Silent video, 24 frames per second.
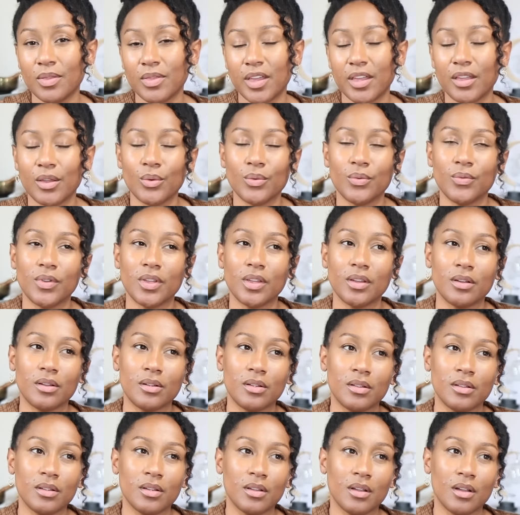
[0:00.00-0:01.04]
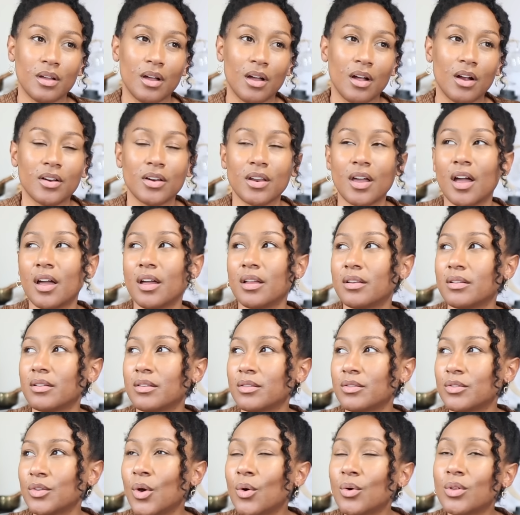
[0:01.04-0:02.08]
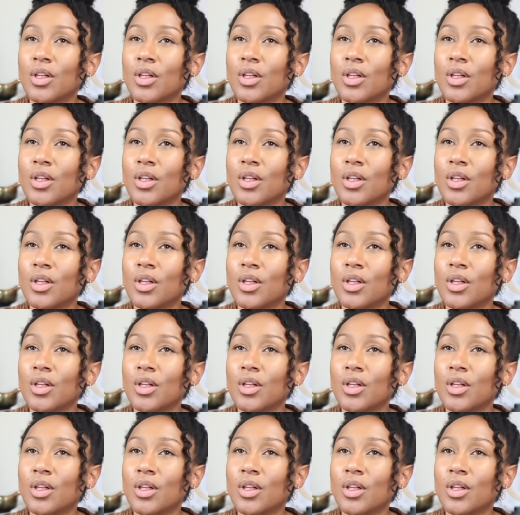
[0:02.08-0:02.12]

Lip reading: that you feel are no